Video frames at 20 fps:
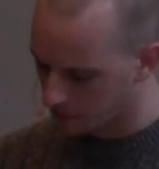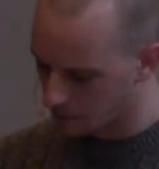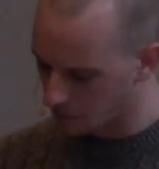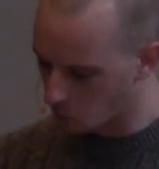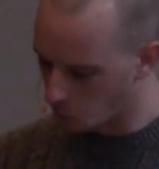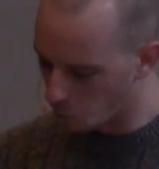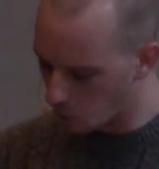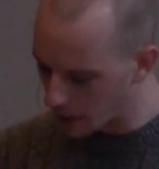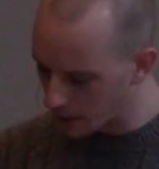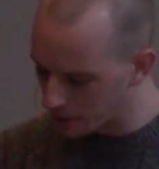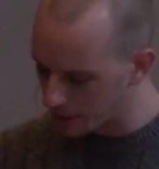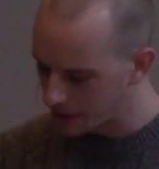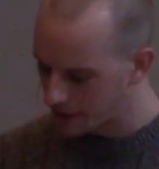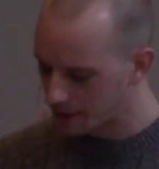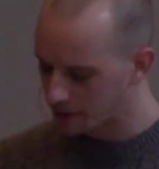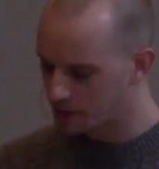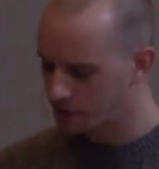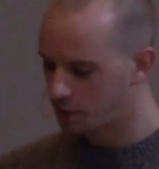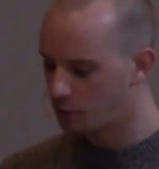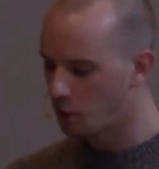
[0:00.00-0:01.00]

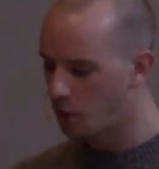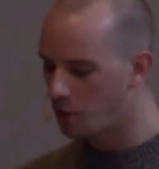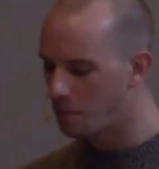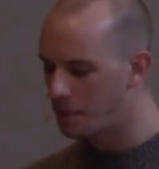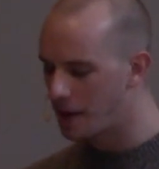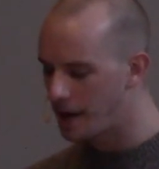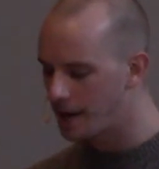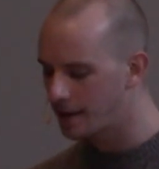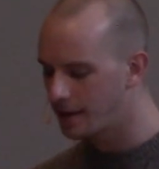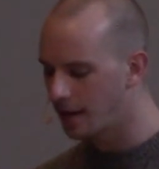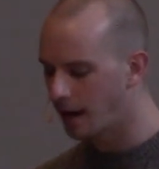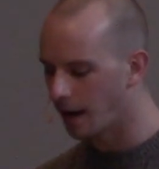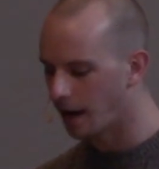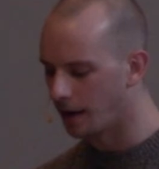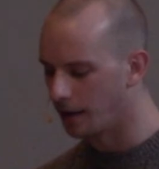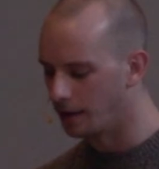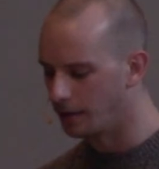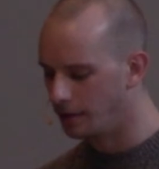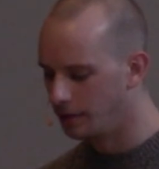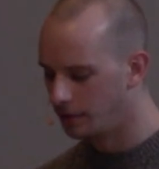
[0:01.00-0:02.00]
Willingness to obey
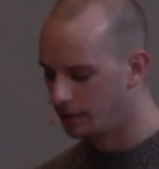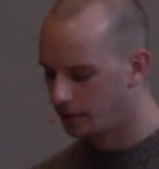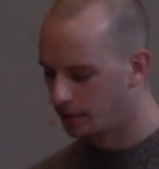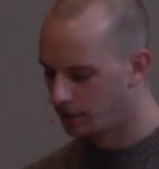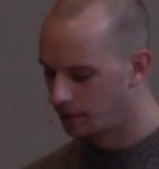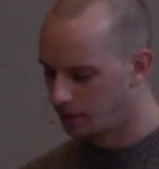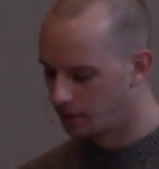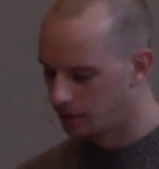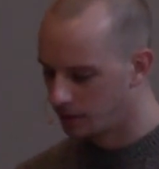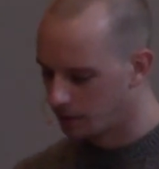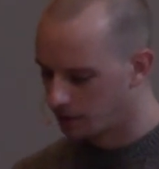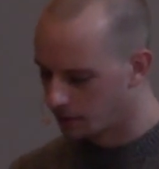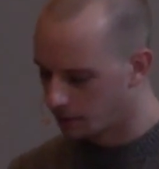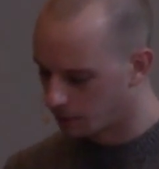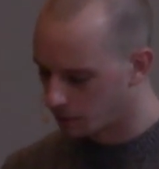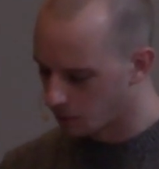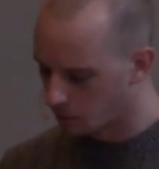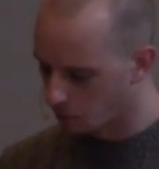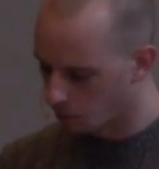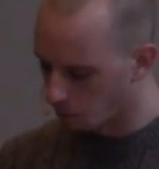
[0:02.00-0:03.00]
God
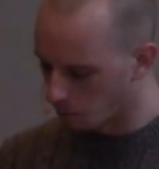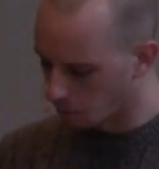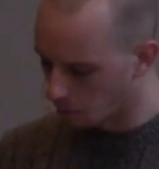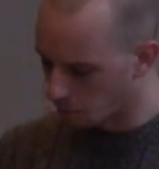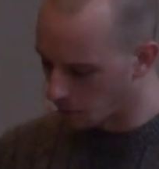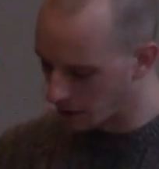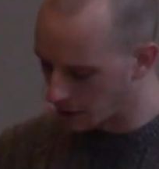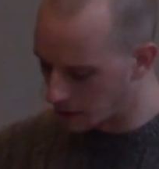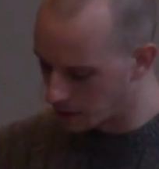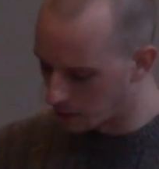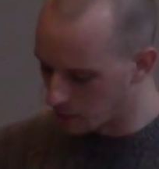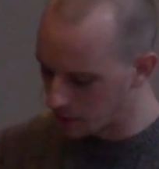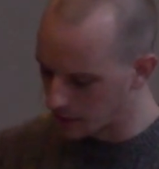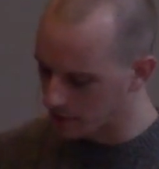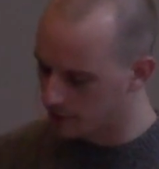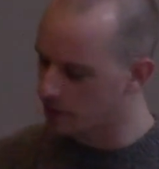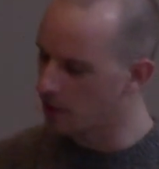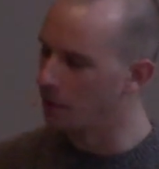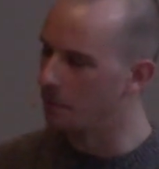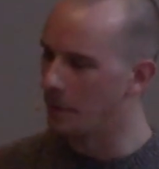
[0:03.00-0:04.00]
when doing
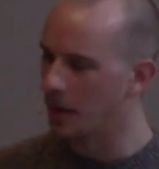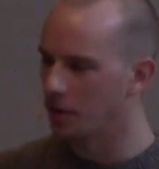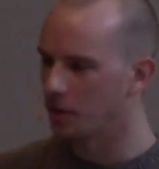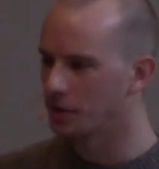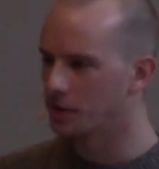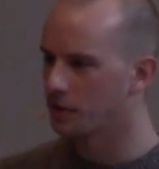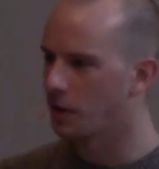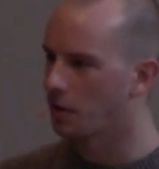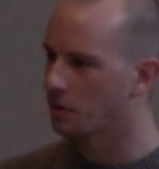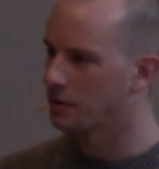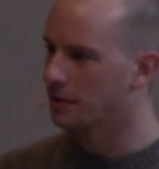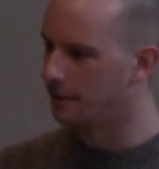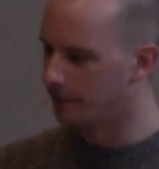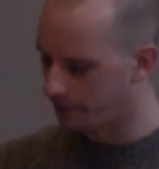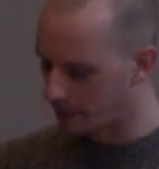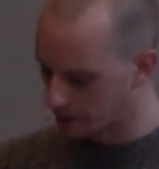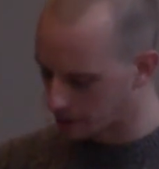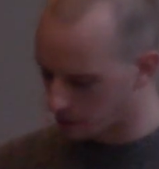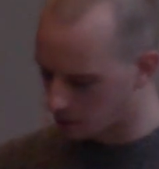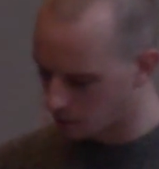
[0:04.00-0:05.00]
so may result in
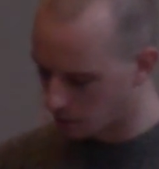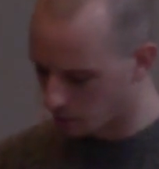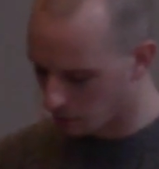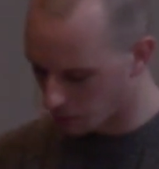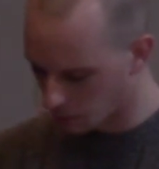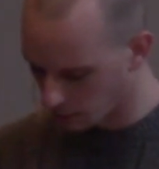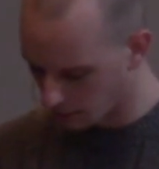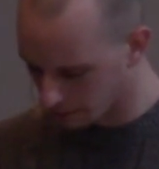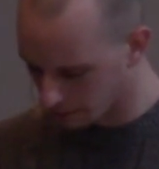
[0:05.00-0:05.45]
physical or